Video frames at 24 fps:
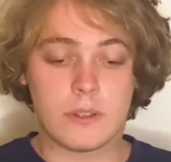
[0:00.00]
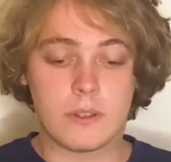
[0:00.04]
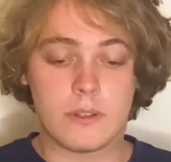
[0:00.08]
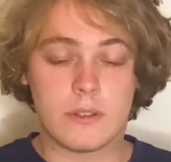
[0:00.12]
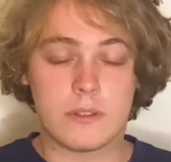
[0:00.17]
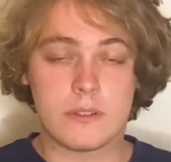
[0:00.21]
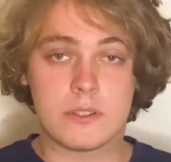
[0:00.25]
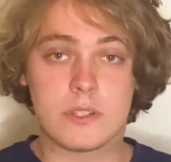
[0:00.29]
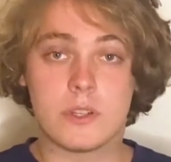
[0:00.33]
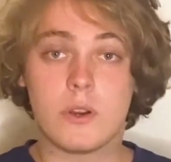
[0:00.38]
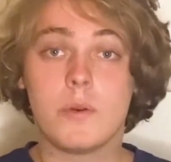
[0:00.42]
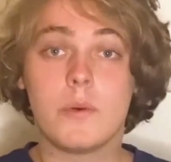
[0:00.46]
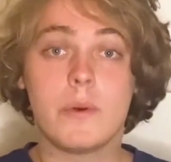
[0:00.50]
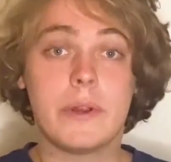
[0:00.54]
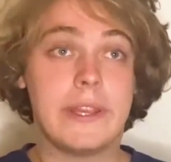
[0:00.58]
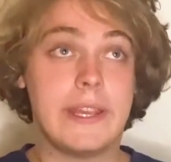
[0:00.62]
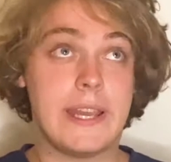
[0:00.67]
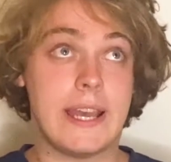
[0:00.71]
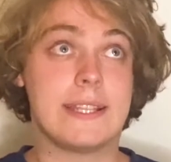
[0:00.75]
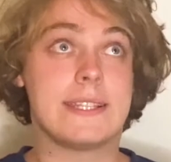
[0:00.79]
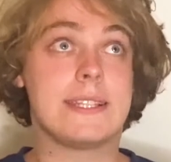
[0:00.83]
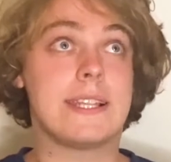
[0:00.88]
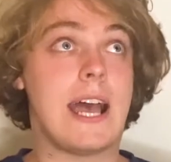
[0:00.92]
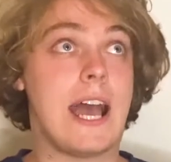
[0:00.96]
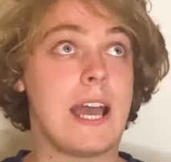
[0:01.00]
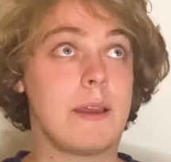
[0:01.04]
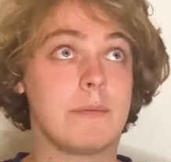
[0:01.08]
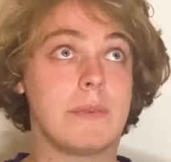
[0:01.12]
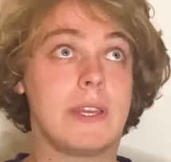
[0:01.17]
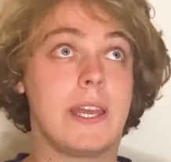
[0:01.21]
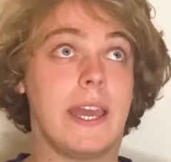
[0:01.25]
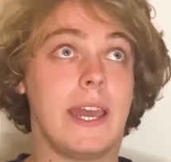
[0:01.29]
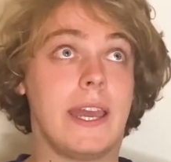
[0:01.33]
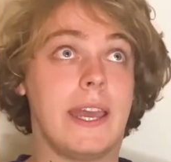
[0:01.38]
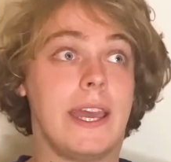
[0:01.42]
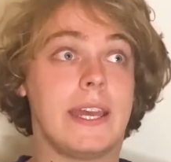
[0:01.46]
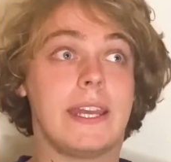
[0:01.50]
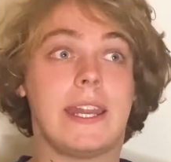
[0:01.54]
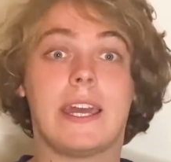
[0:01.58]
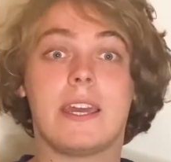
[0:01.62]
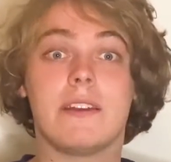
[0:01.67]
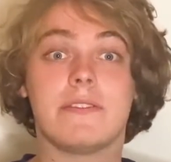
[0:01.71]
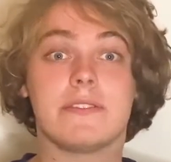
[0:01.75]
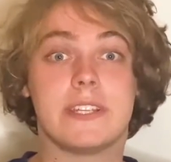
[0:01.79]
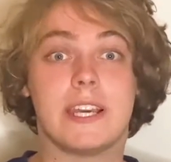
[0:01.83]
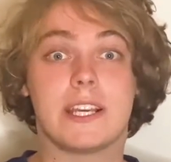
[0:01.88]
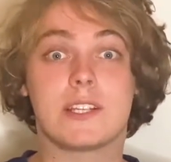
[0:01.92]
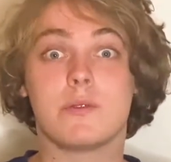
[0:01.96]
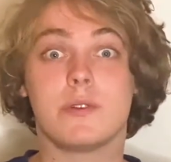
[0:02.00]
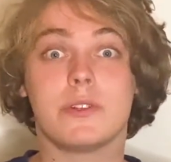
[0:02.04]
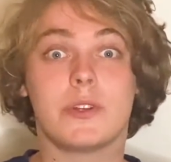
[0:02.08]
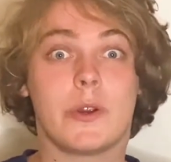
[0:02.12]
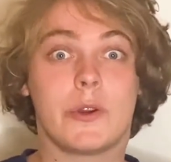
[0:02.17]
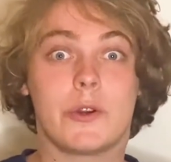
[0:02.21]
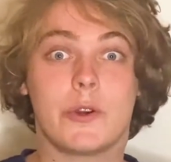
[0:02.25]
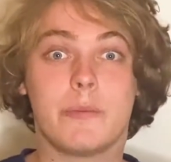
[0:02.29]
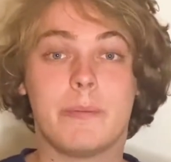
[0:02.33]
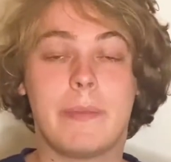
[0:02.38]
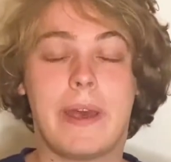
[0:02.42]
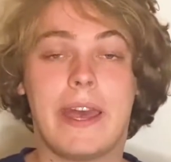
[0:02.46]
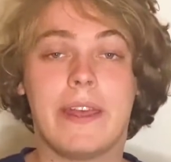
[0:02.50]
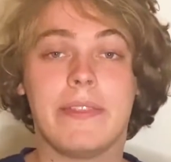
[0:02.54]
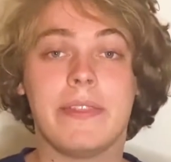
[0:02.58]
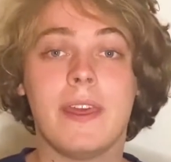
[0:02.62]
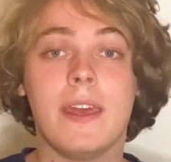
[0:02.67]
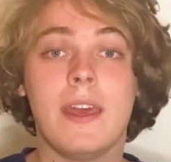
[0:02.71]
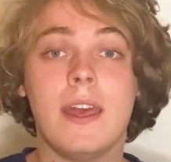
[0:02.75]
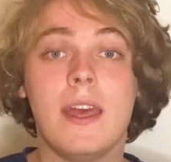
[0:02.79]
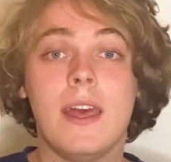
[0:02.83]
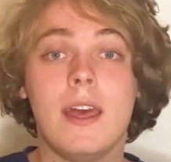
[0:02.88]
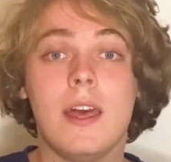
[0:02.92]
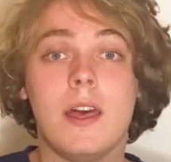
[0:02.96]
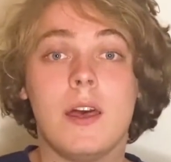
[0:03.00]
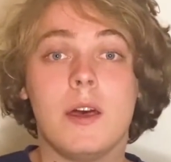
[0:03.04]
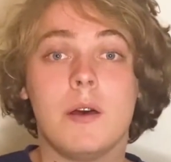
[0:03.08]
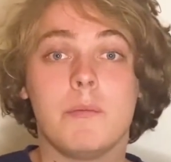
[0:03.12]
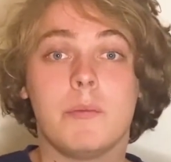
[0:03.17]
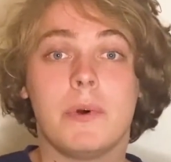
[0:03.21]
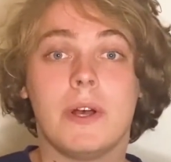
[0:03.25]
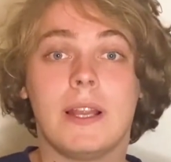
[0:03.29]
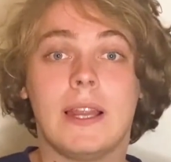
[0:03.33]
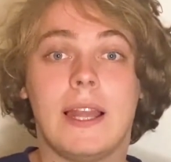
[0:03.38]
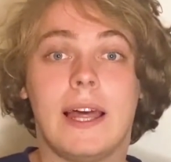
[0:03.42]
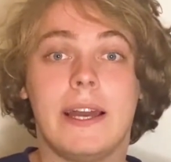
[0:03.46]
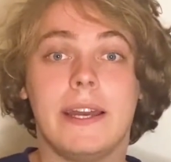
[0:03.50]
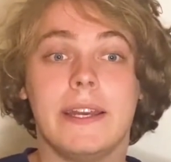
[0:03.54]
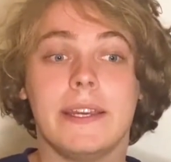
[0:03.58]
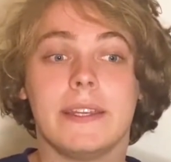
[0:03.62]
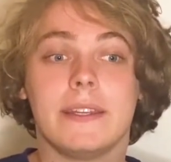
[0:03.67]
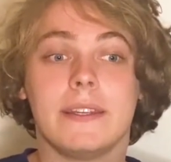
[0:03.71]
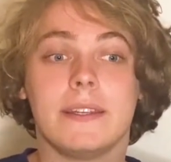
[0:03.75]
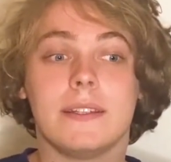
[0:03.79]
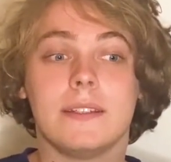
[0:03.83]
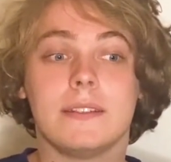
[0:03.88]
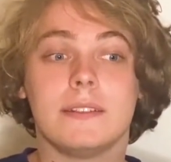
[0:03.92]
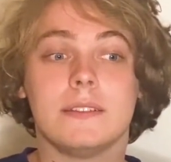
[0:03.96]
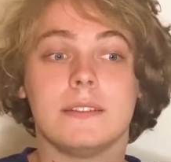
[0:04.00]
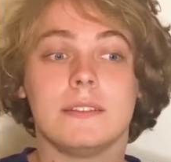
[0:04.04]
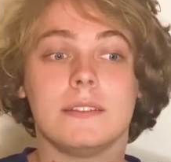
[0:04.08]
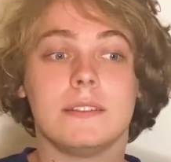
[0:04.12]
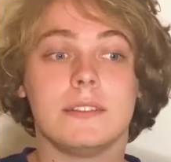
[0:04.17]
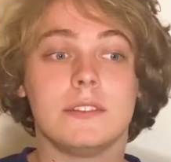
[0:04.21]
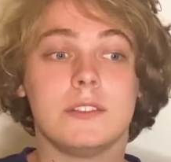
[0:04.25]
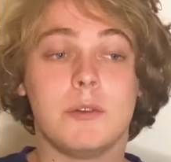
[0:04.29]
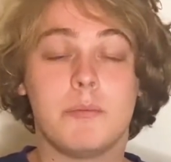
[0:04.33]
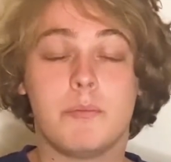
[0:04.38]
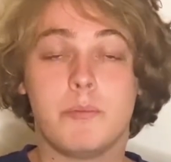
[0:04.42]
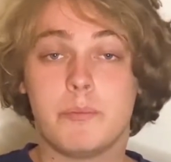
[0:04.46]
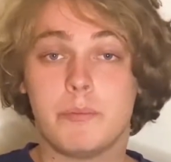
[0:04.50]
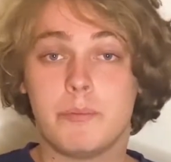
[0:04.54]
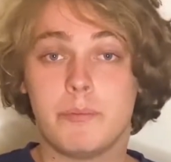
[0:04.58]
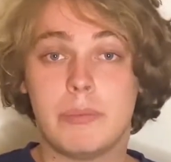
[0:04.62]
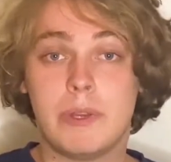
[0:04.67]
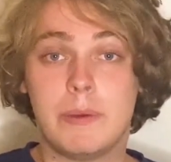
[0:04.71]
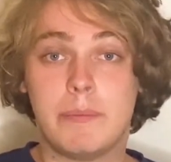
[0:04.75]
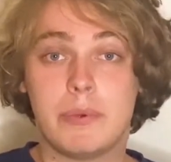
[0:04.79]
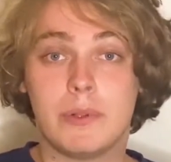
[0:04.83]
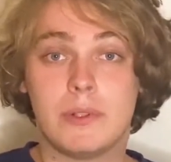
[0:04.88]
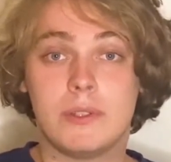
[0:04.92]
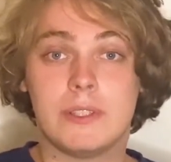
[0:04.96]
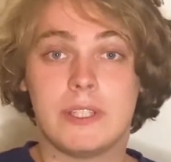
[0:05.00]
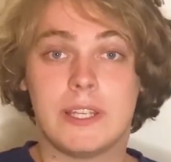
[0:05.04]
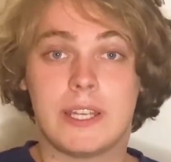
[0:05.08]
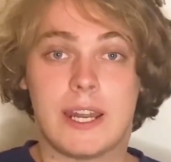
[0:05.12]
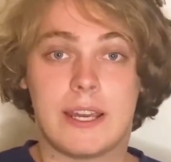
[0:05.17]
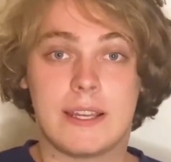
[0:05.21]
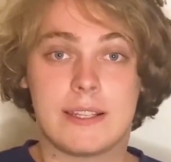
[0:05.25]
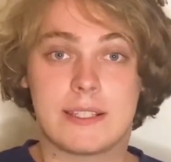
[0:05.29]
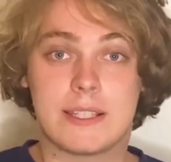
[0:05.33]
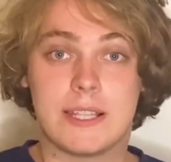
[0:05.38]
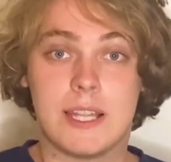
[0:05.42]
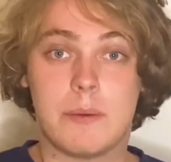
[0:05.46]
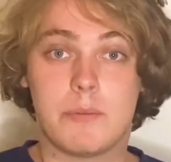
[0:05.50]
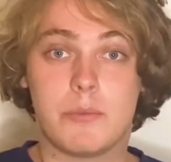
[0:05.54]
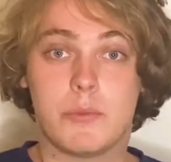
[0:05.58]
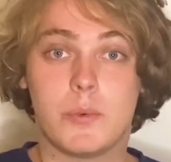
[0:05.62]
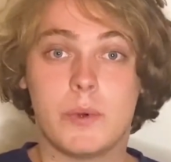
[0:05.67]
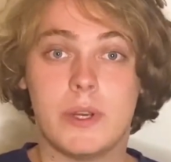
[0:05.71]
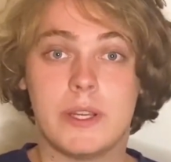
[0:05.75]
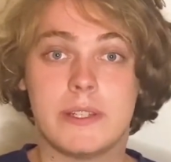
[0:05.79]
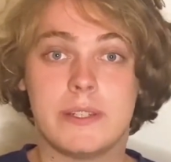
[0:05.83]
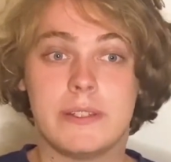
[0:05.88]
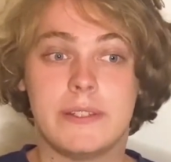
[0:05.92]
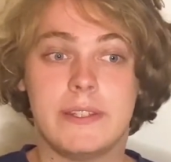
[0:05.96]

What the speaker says: so yes, I'm gay and I have sex with other men, but like the people that I slept with,